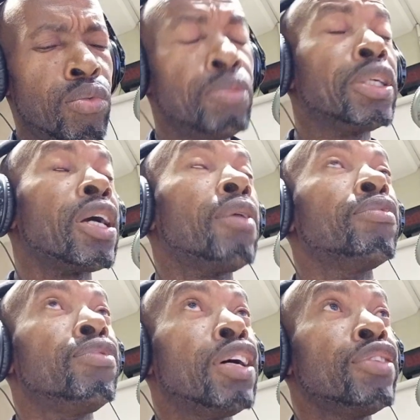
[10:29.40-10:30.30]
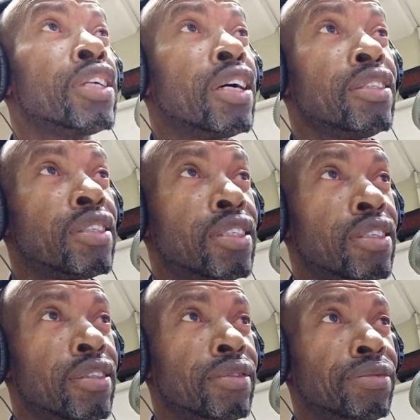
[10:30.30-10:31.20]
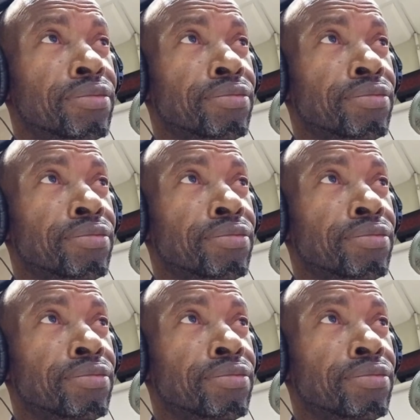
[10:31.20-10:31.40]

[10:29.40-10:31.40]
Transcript: we become very concerned.